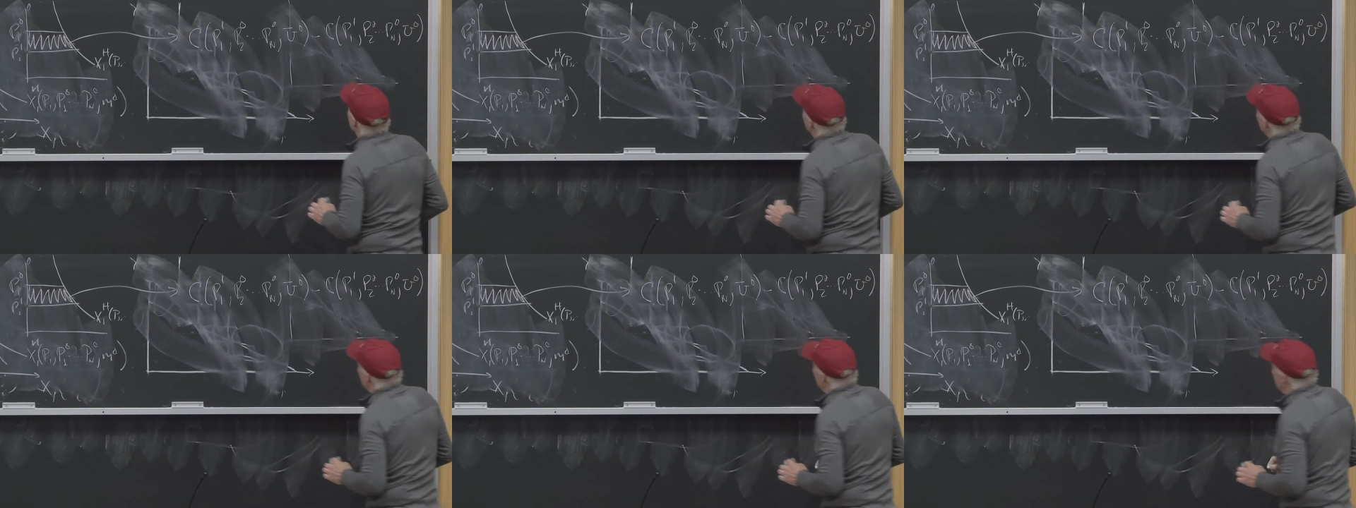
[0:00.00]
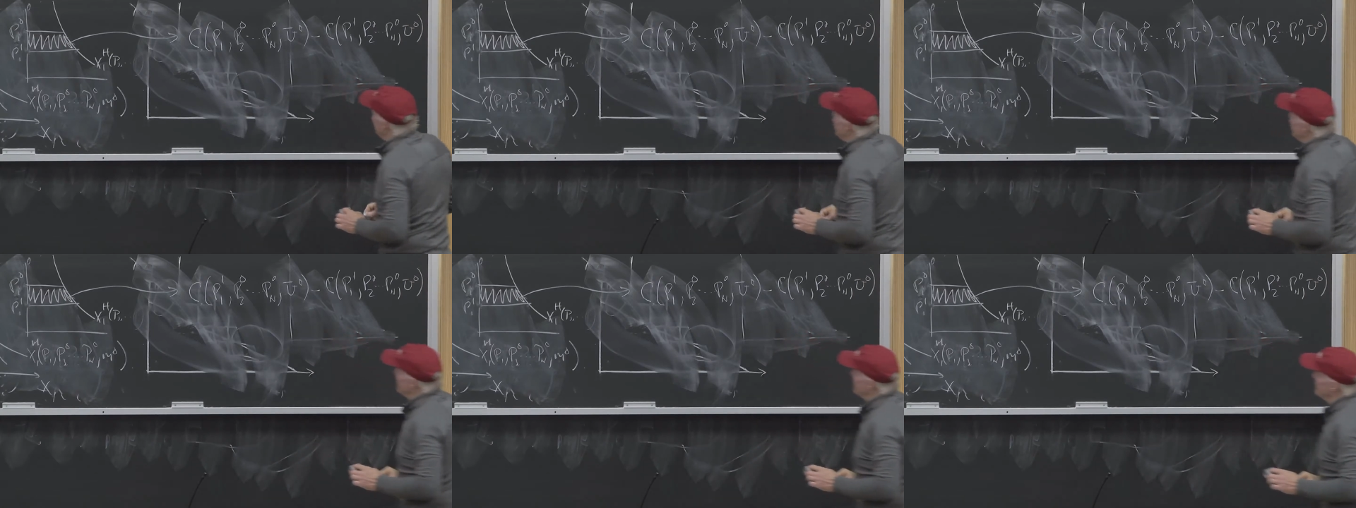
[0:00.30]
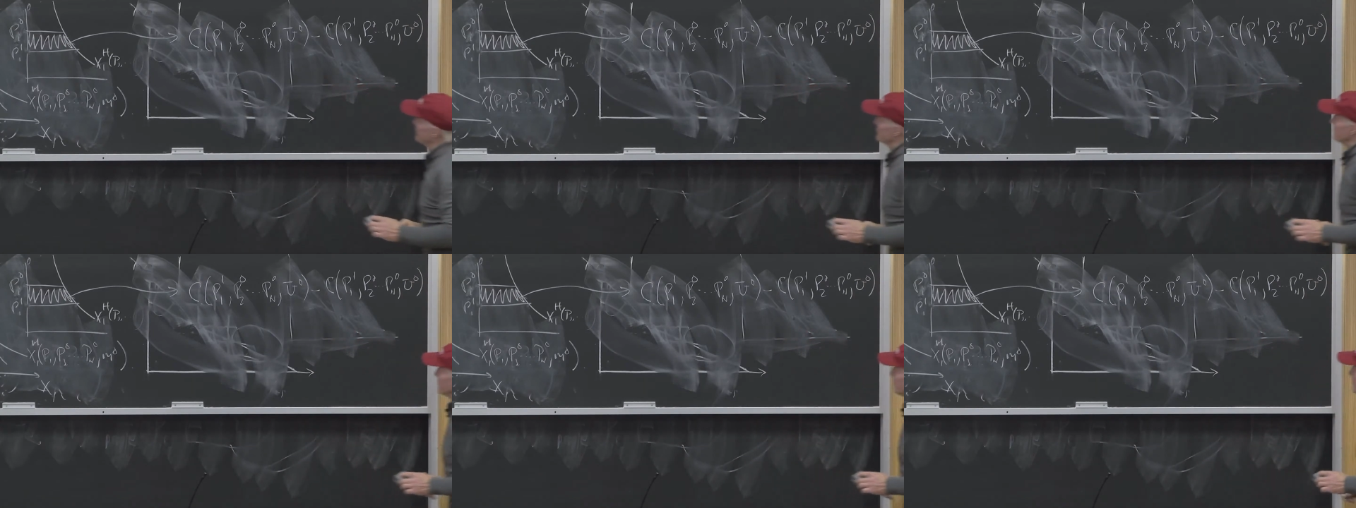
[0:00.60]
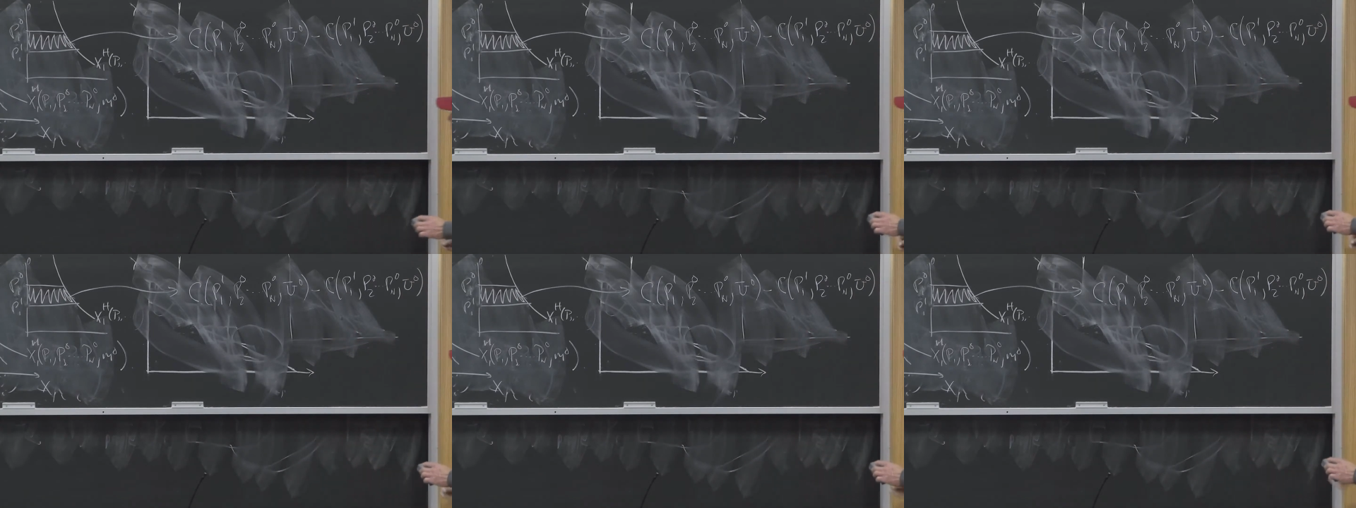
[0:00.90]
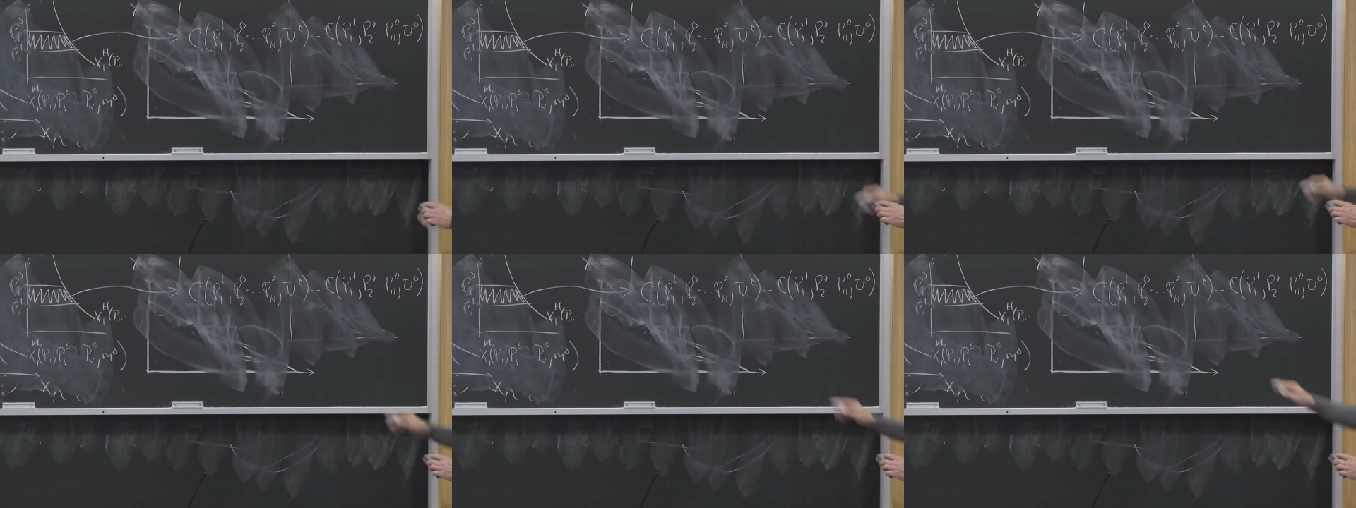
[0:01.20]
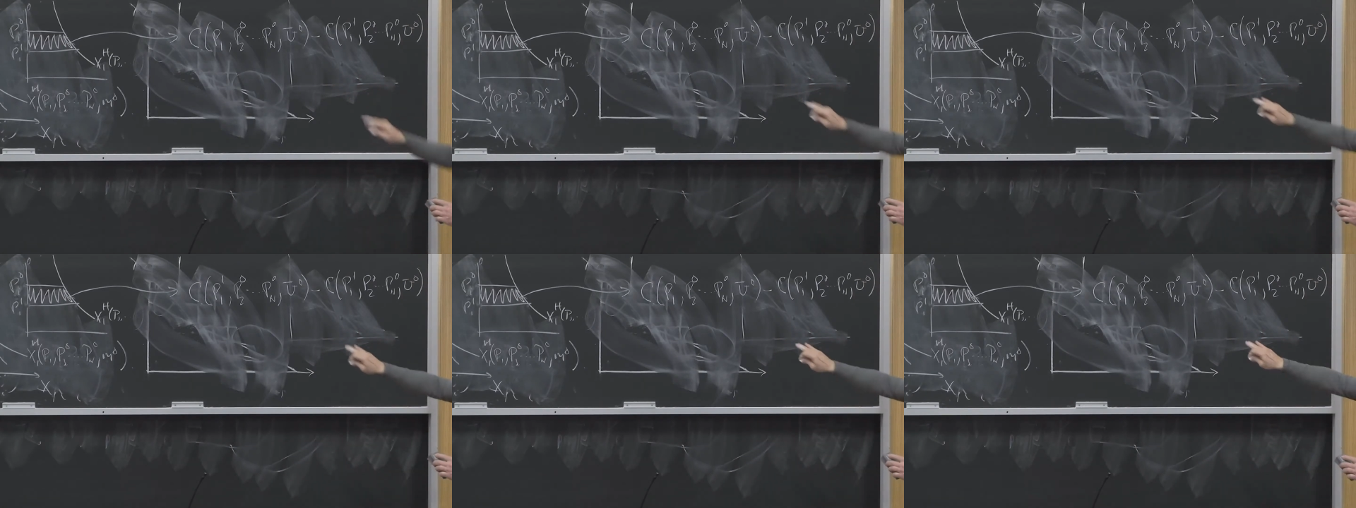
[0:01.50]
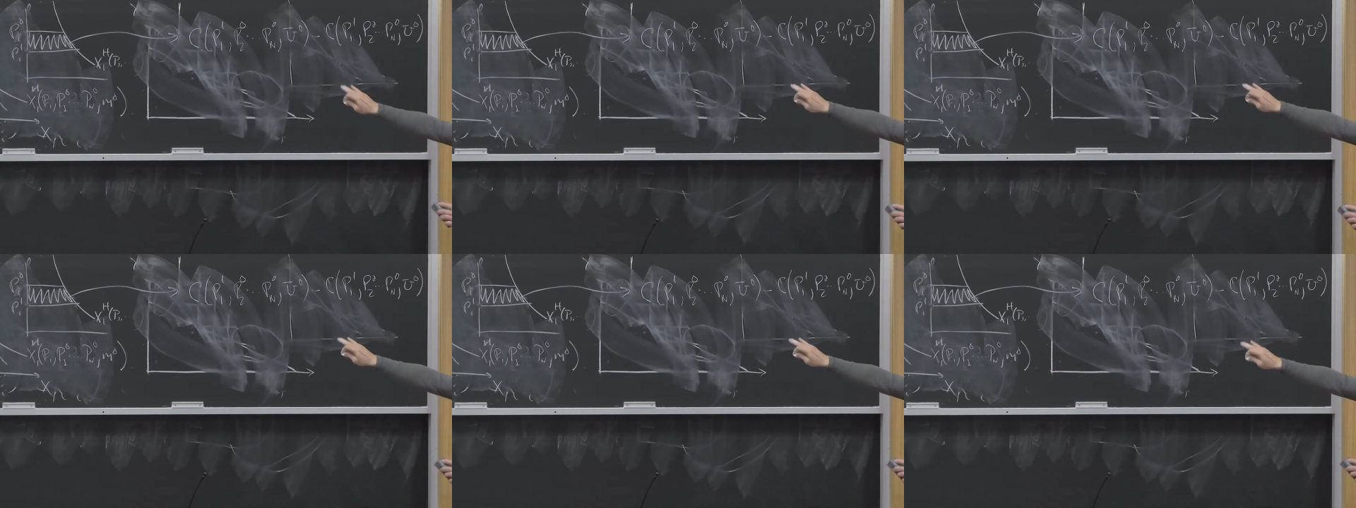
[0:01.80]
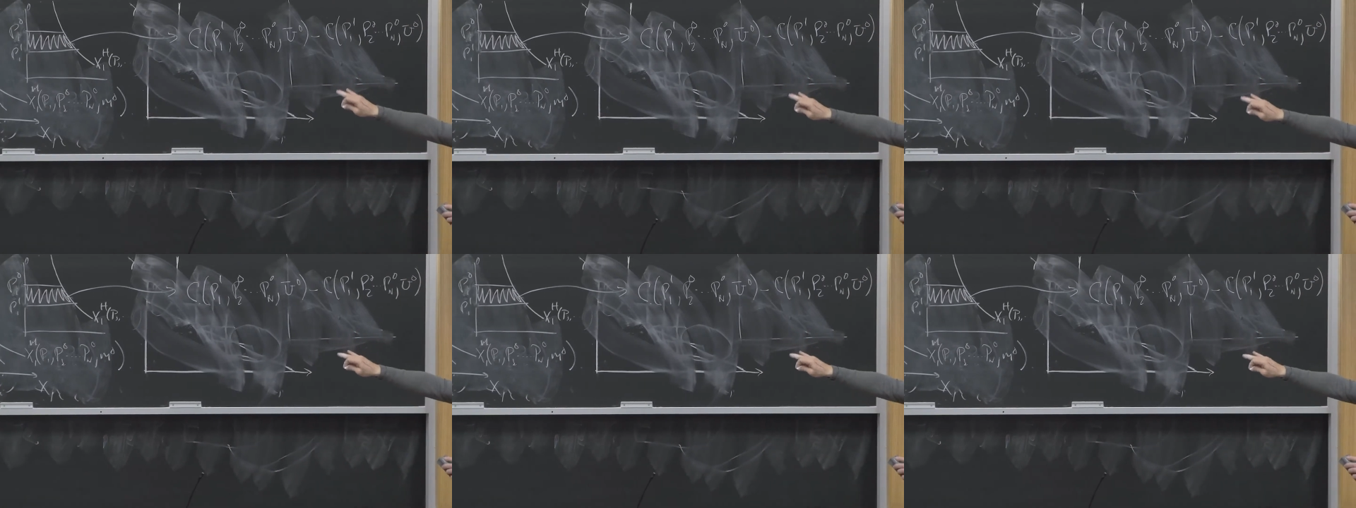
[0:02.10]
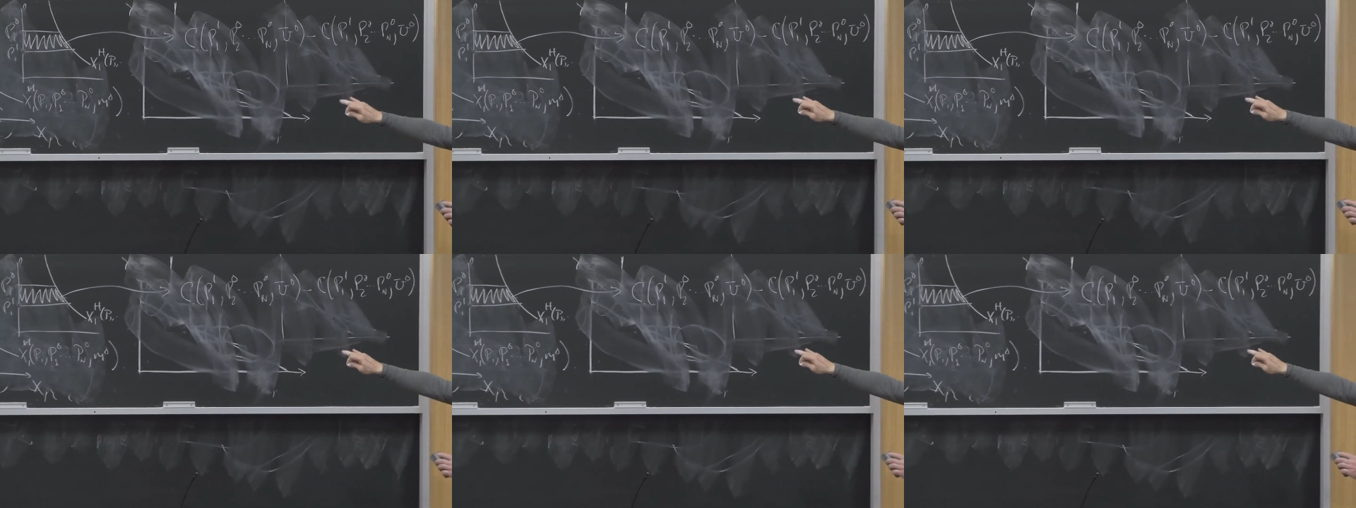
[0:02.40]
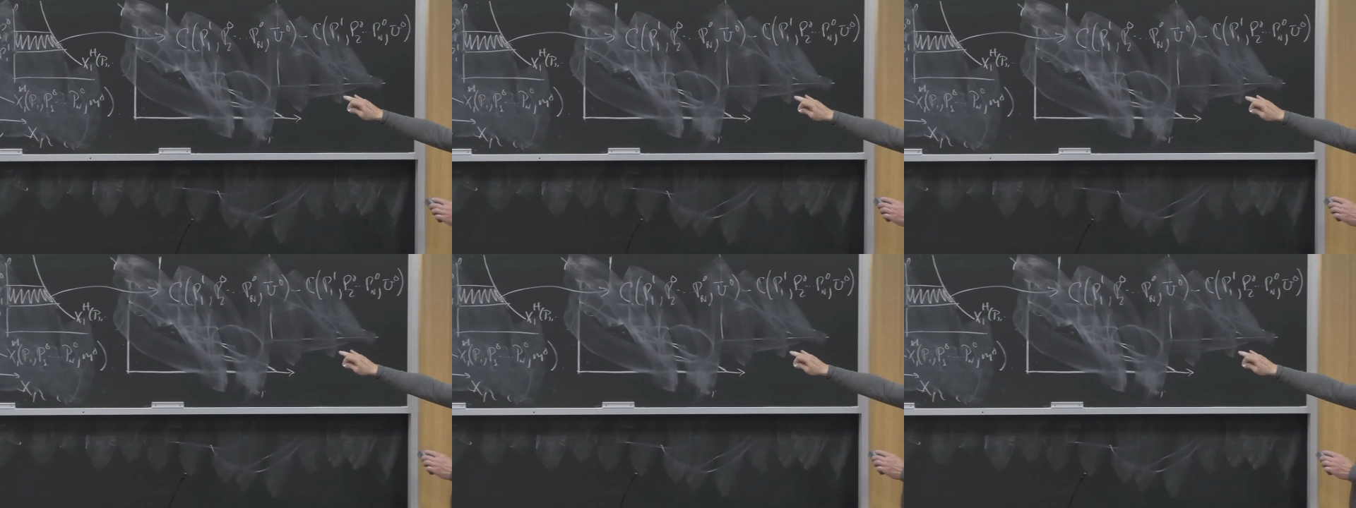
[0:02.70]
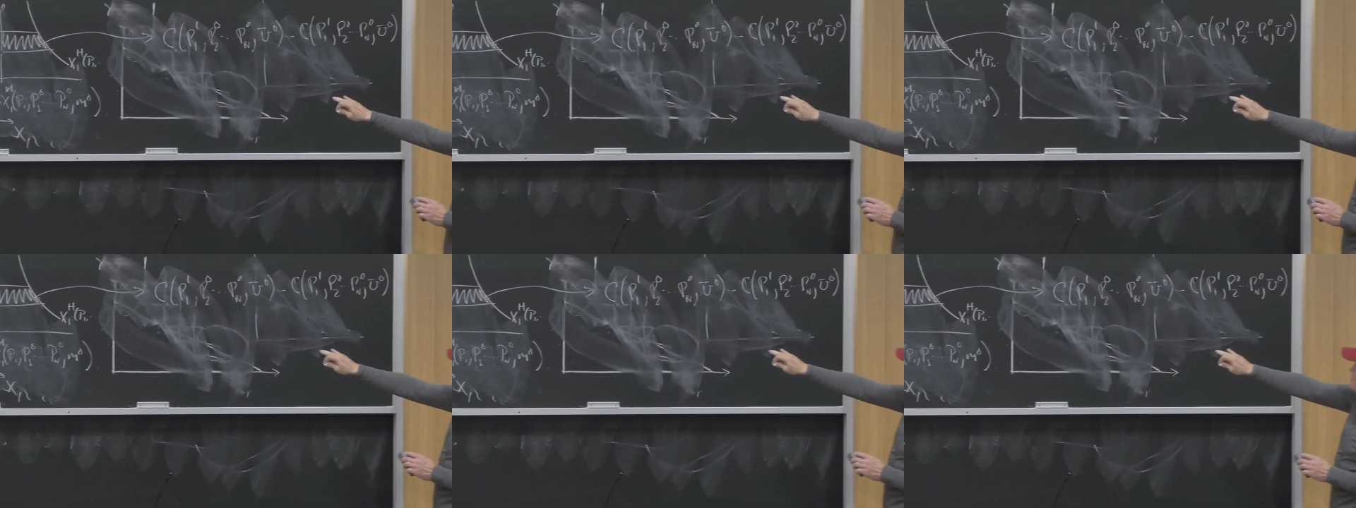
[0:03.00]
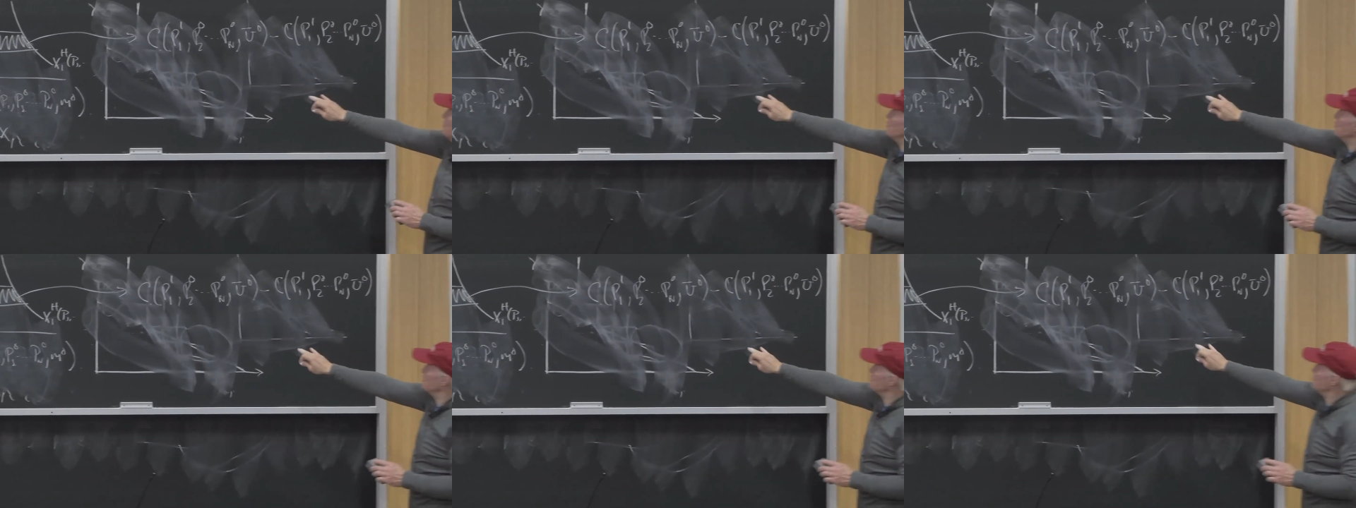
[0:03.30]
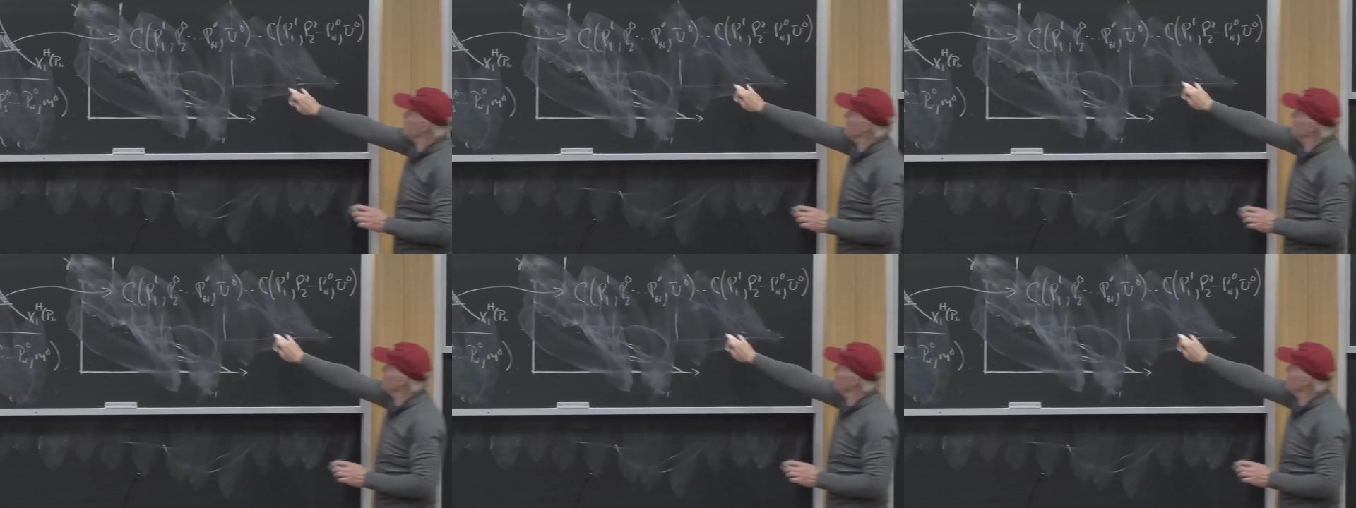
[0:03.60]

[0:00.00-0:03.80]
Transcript: [unreadable: no face in view]